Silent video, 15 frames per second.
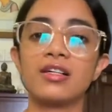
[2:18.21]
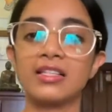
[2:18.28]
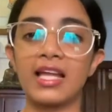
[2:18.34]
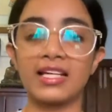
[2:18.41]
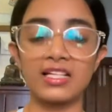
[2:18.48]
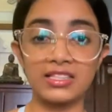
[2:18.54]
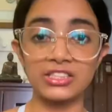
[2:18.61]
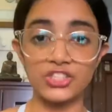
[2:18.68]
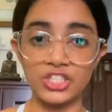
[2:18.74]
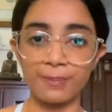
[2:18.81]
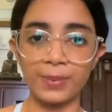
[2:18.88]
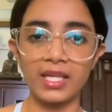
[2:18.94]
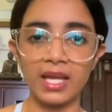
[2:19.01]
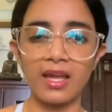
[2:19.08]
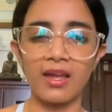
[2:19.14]
like a
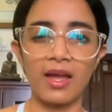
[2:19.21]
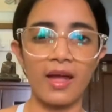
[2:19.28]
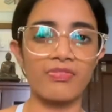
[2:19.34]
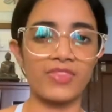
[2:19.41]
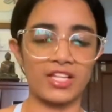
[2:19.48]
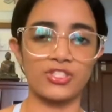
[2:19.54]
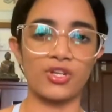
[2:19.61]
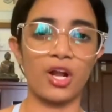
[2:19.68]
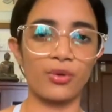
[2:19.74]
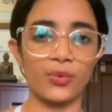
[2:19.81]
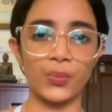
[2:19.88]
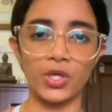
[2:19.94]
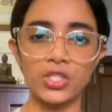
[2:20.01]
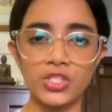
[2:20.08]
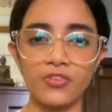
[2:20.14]
GPA, and that's not how
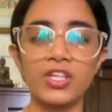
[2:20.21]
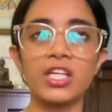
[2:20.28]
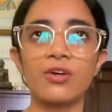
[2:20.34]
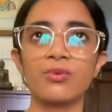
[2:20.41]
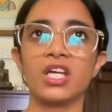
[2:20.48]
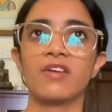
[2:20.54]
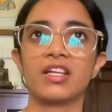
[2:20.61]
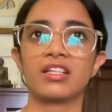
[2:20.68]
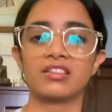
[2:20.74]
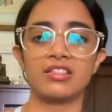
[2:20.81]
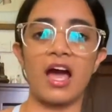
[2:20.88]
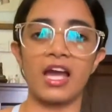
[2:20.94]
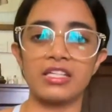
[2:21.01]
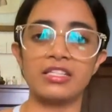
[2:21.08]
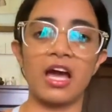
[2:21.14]
it works over here. We have like
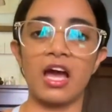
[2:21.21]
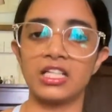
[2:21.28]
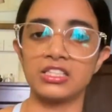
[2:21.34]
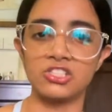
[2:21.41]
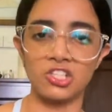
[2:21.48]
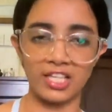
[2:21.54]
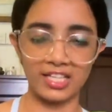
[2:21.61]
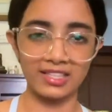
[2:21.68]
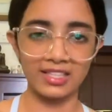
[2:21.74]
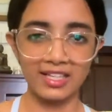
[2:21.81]
9 9s, or like,